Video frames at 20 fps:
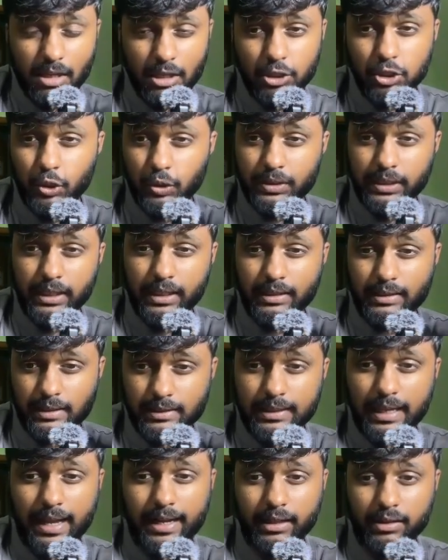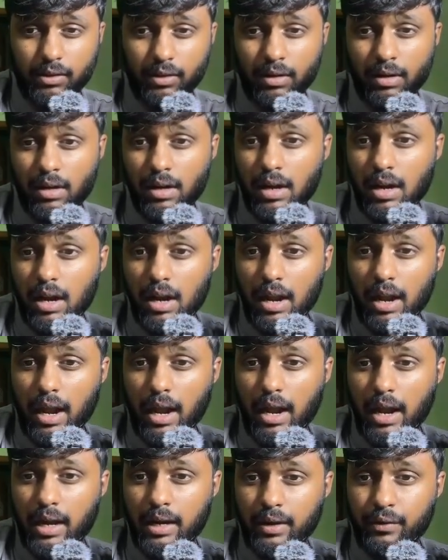choosing this hackathon.
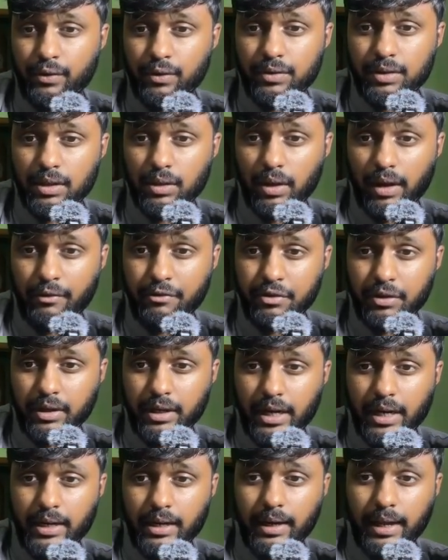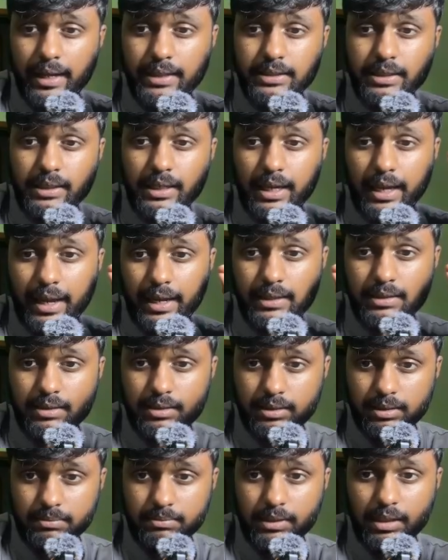And if you see, you have to create an agentic AI
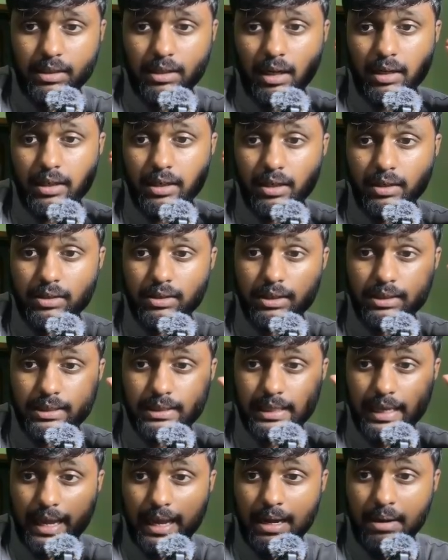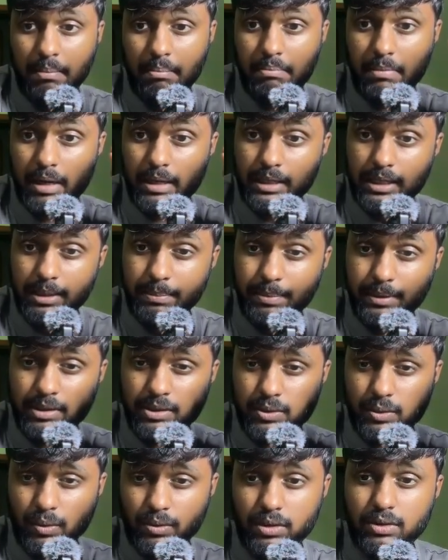system that continuously scan multiple
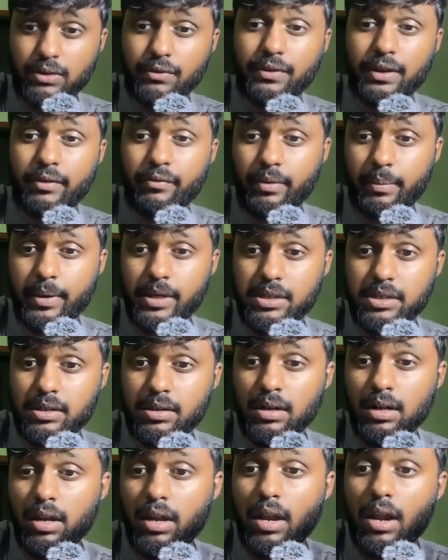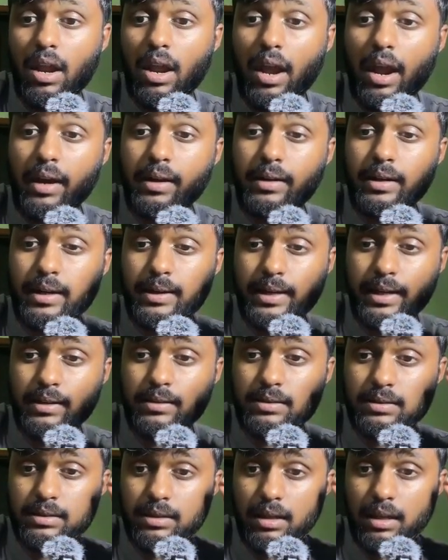sources of information and
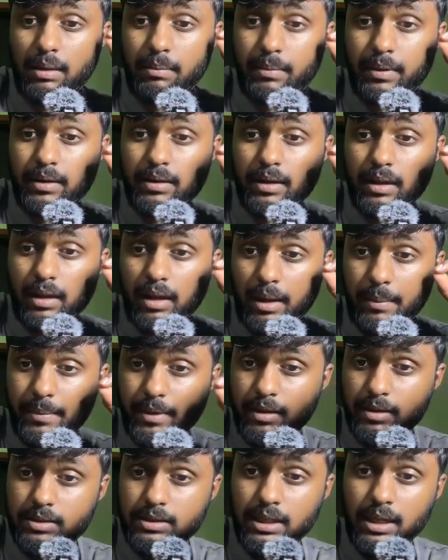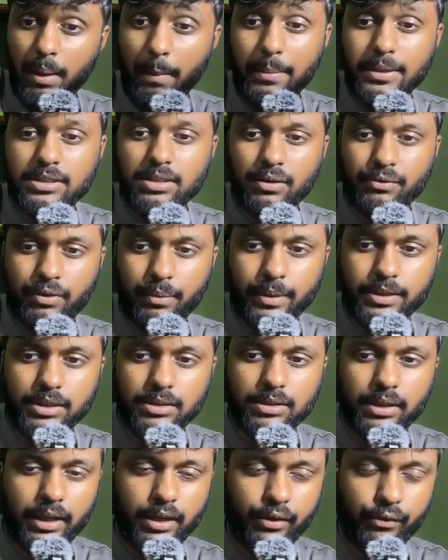detects emerging misinformation.
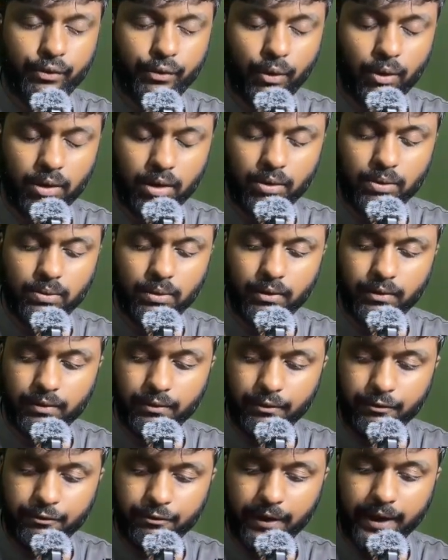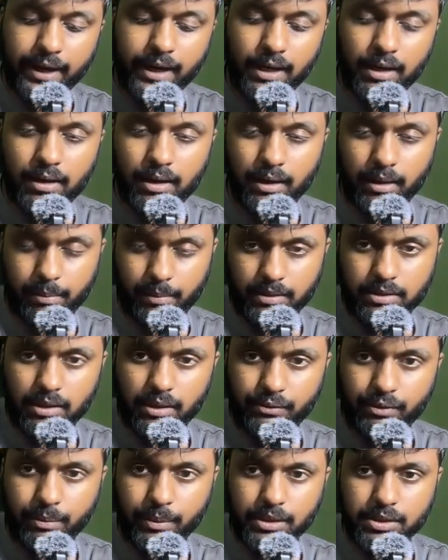Like if you want to find an
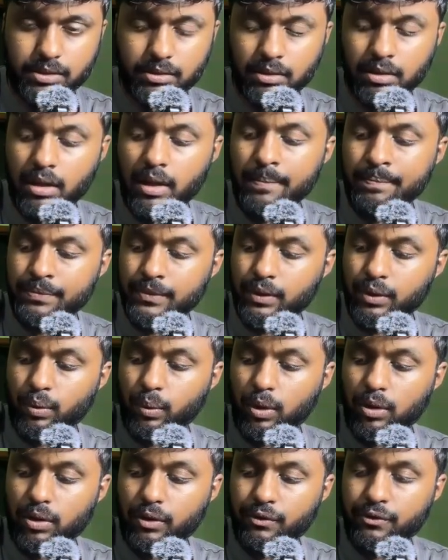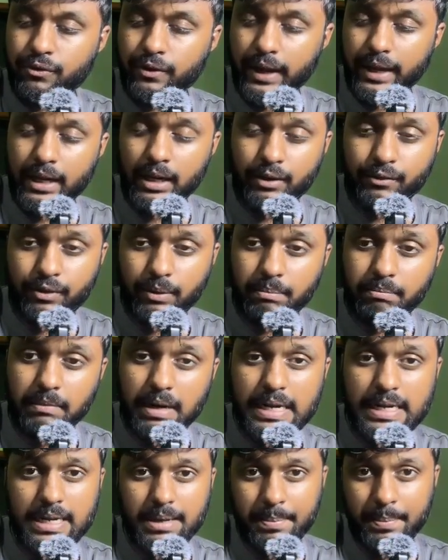misinformation, you want to find from
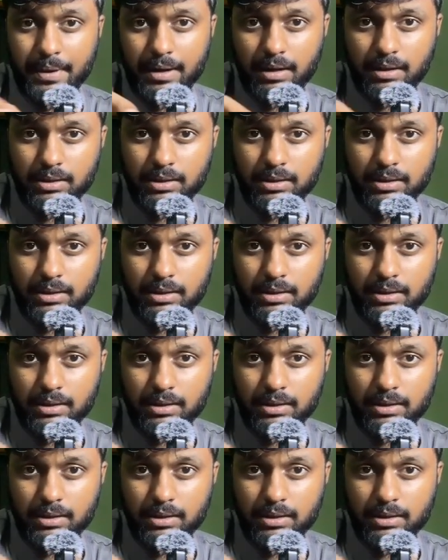multiple